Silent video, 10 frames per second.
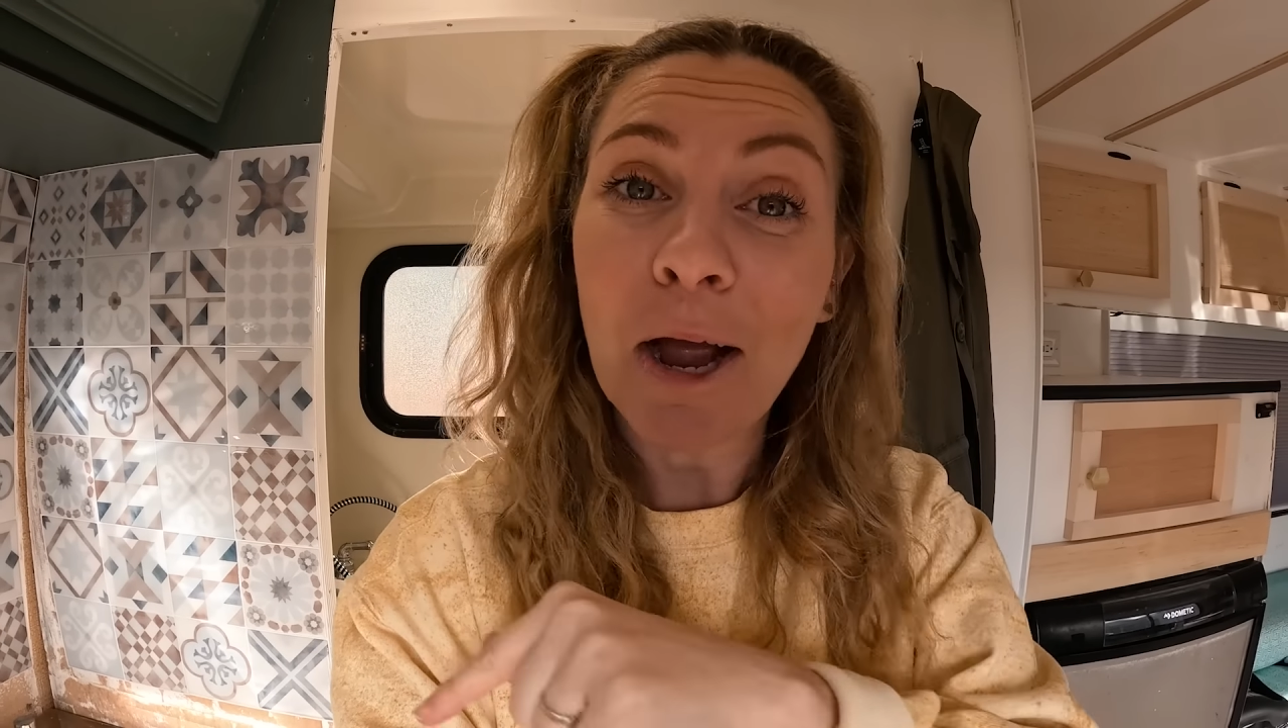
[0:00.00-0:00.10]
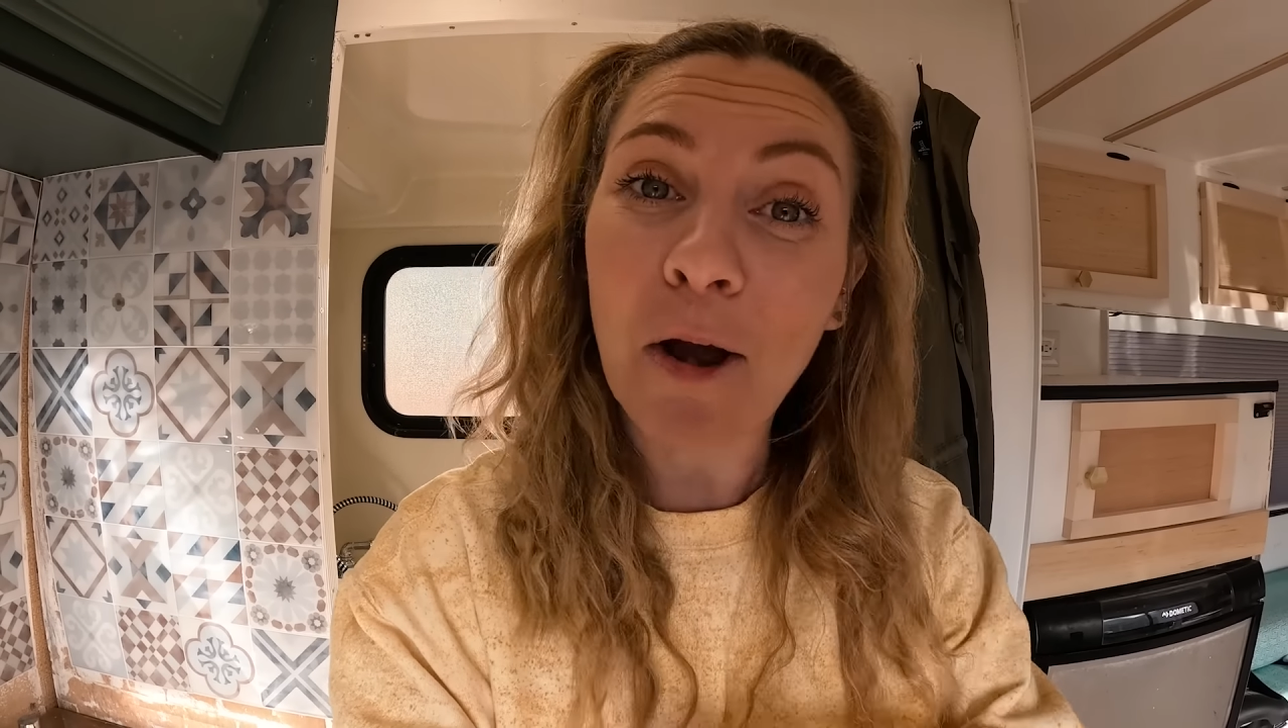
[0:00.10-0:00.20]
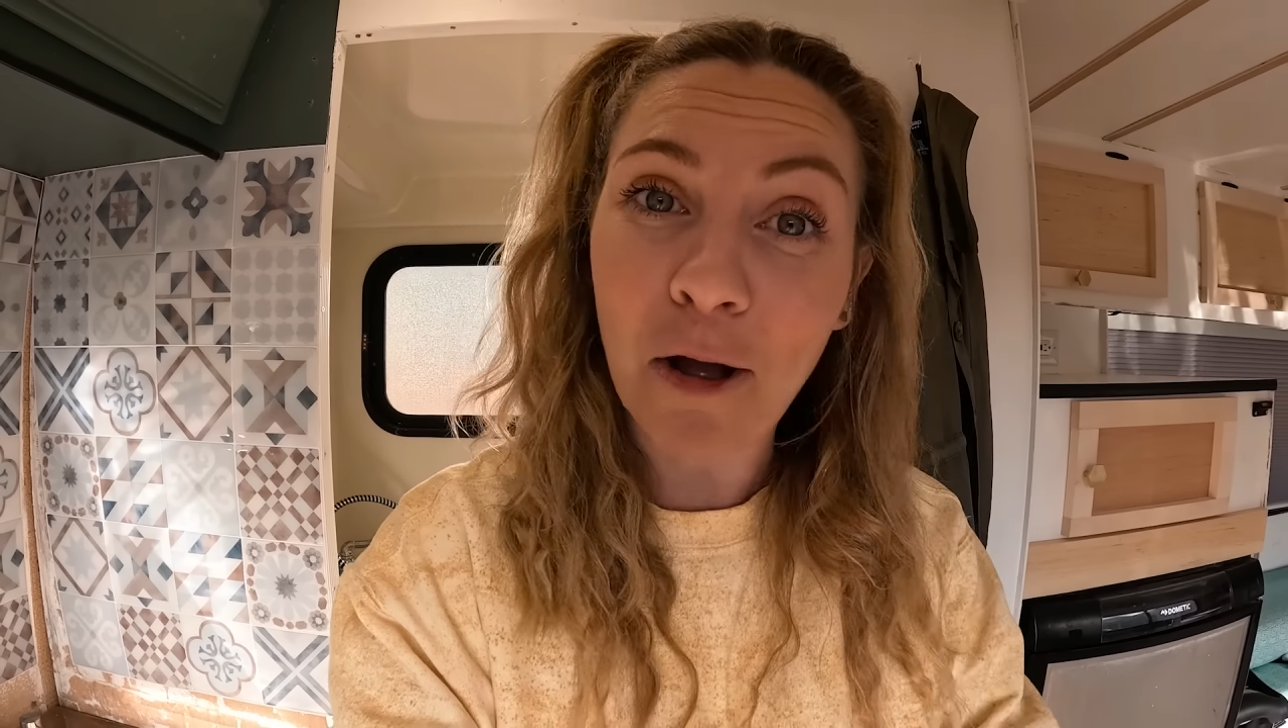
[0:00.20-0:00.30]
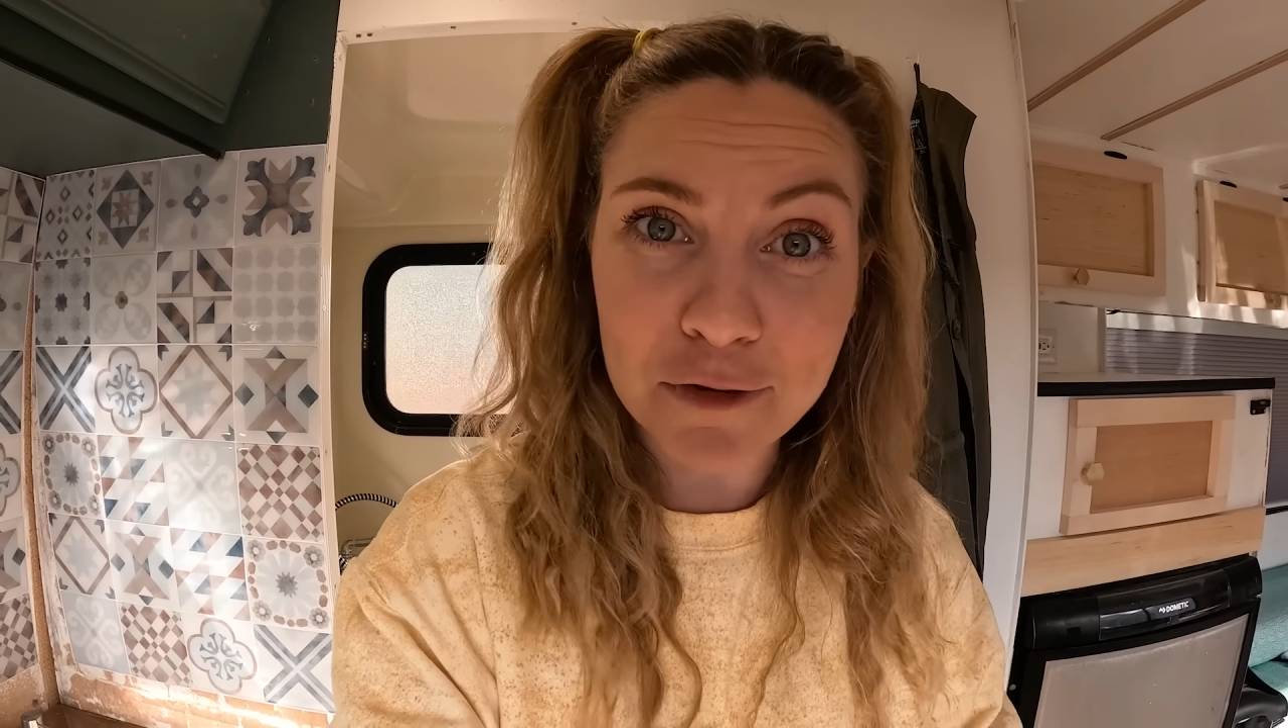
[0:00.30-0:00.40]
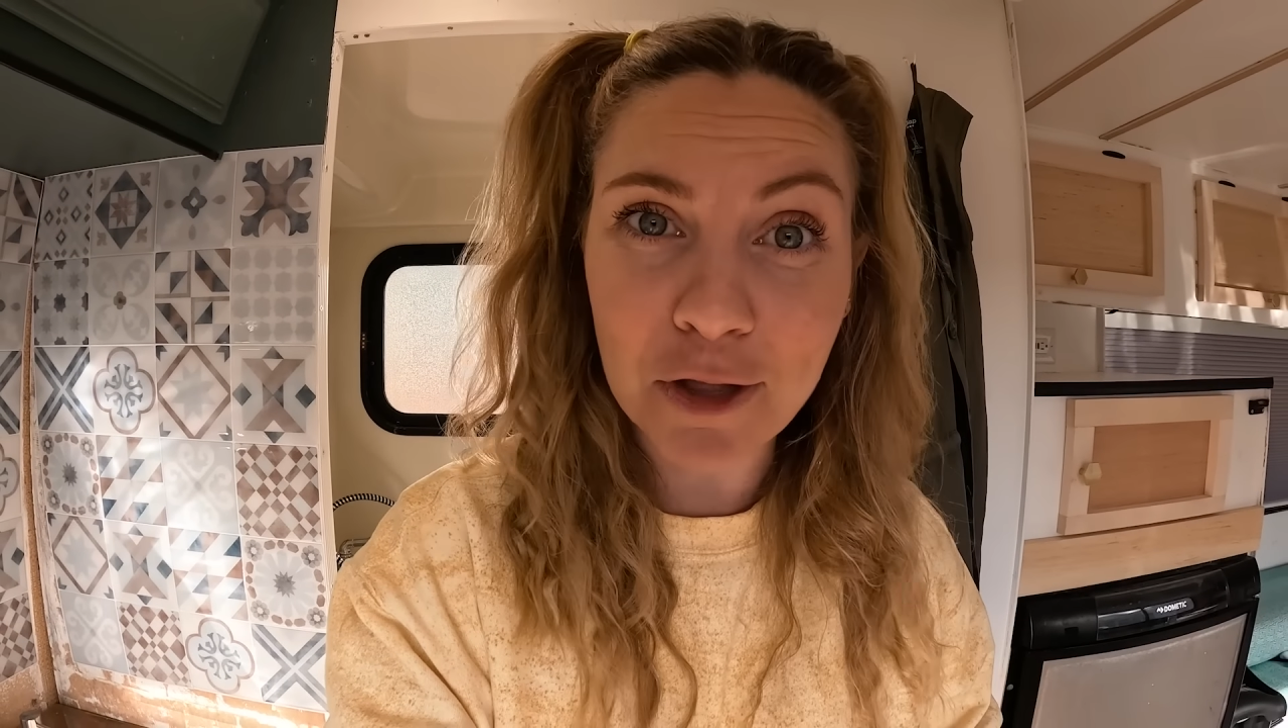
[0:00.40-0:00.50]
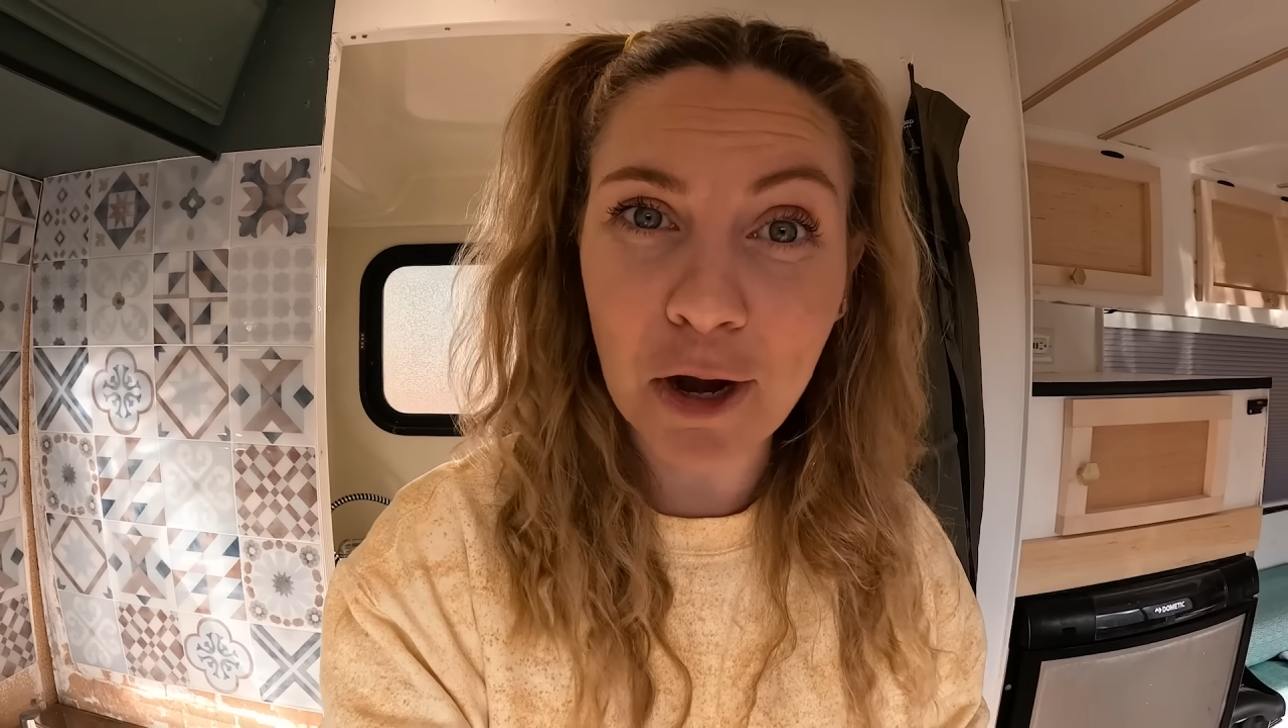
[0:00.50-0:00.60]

are off to the